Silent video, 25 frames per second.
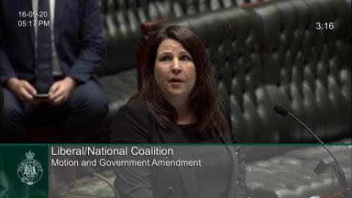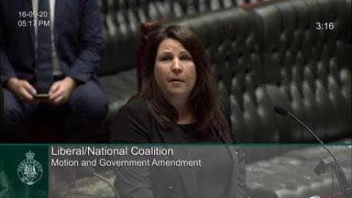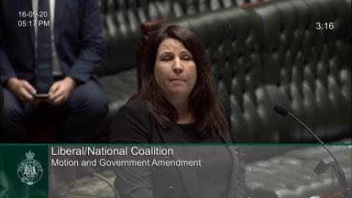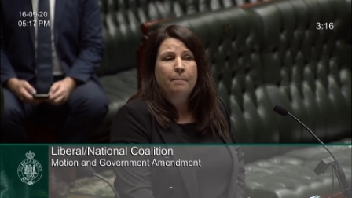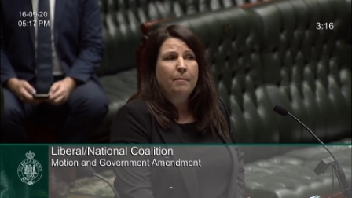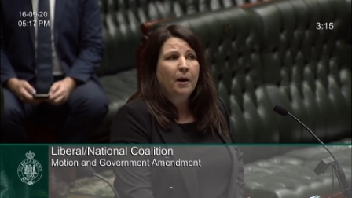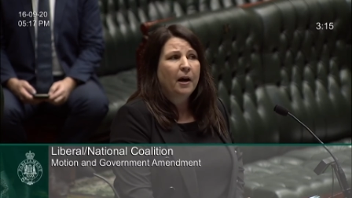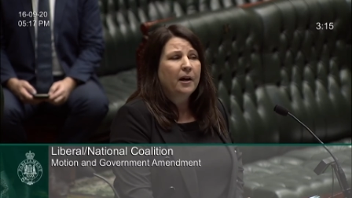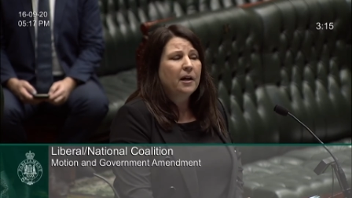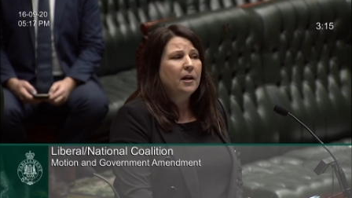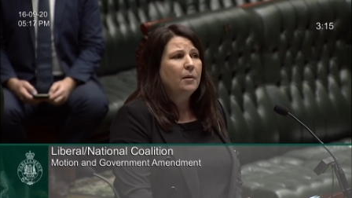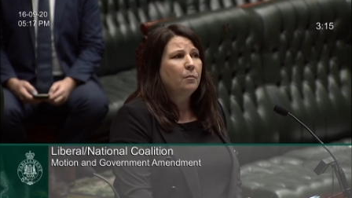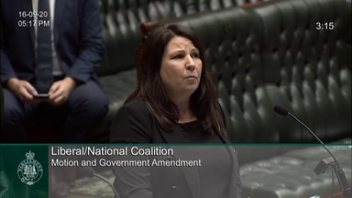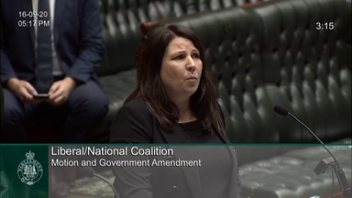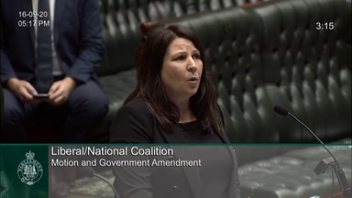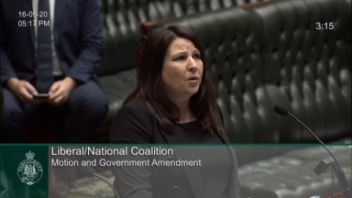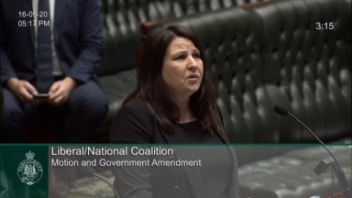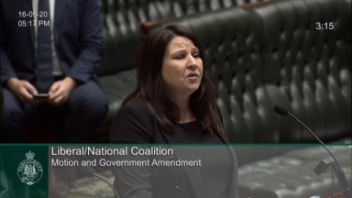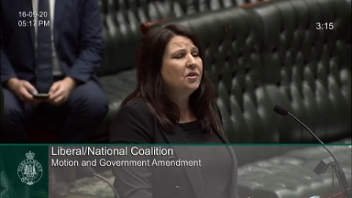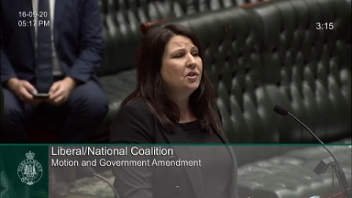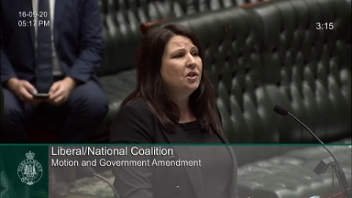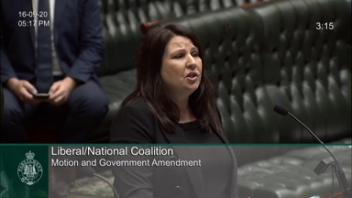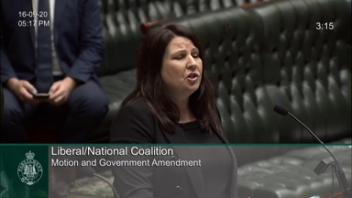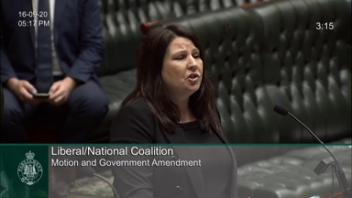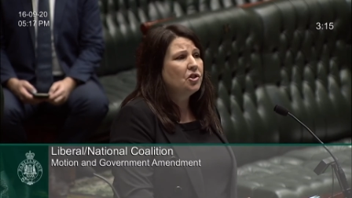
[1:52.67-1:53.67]
but it
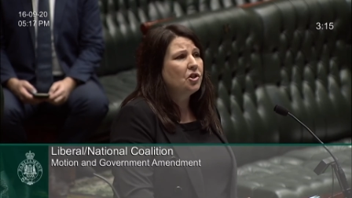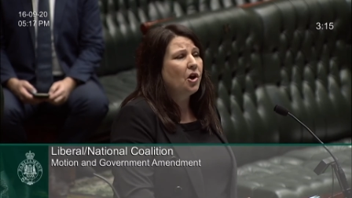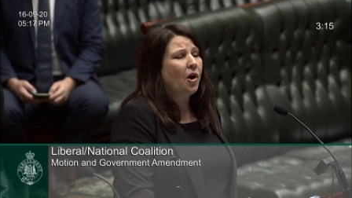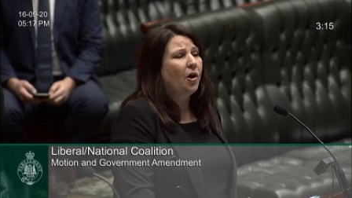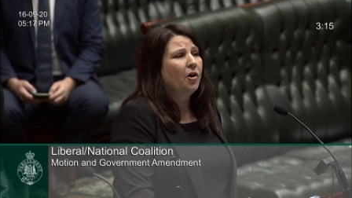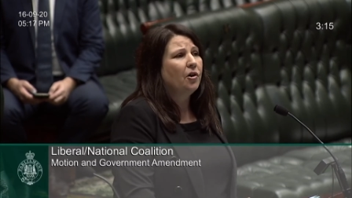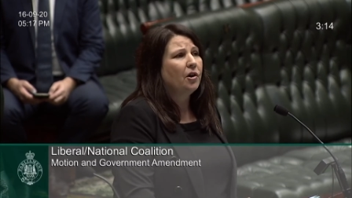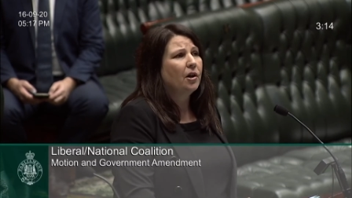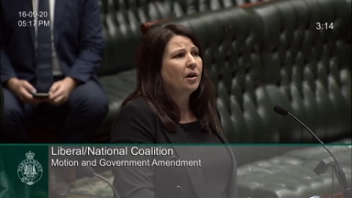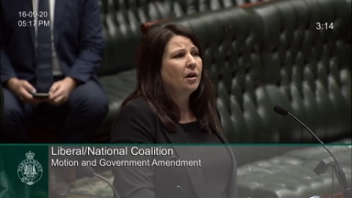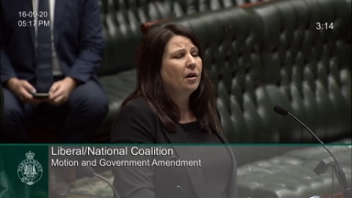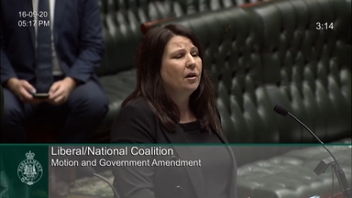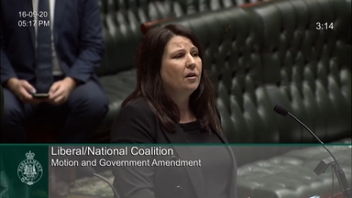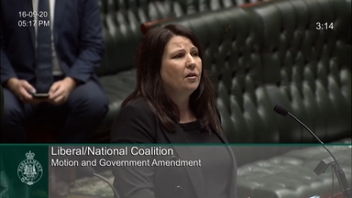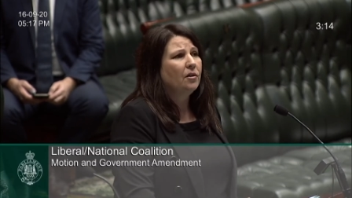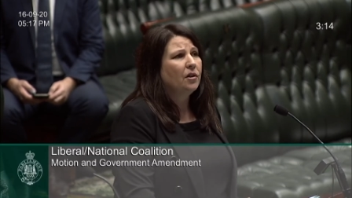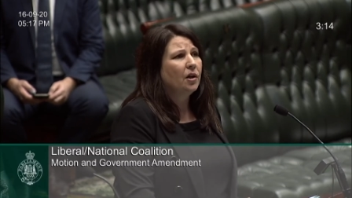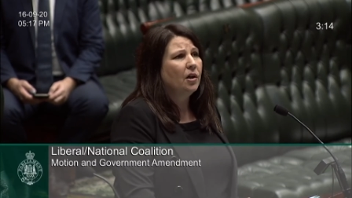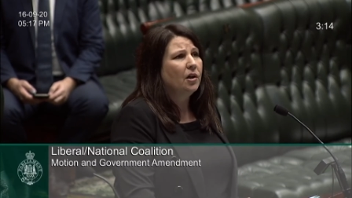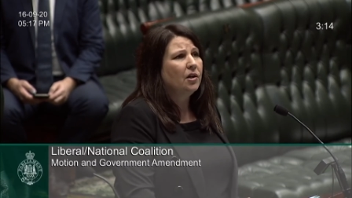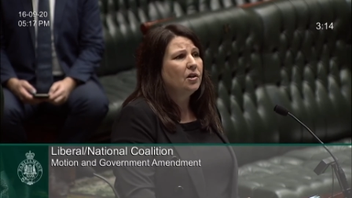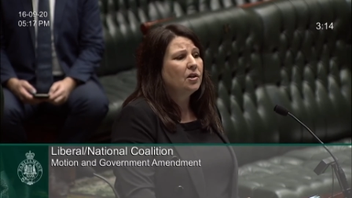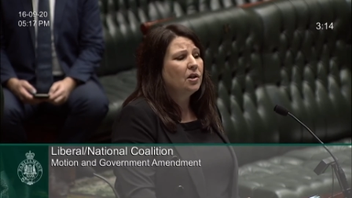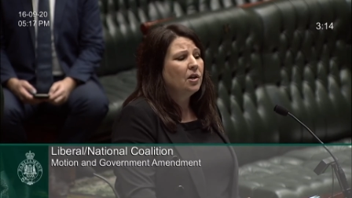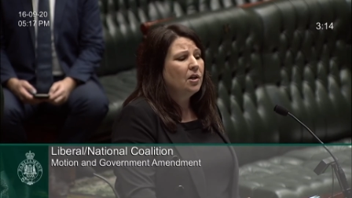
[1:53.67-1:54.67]
wasn't a joke
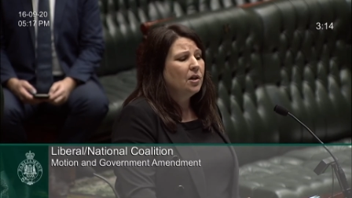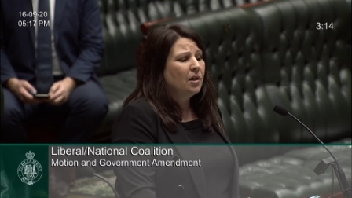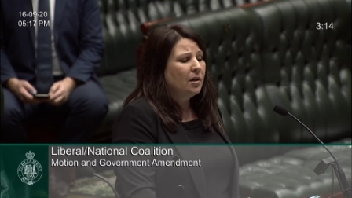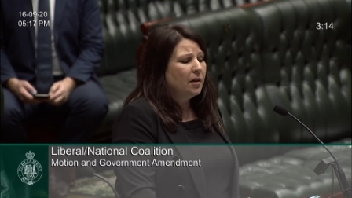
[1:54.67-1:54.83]
that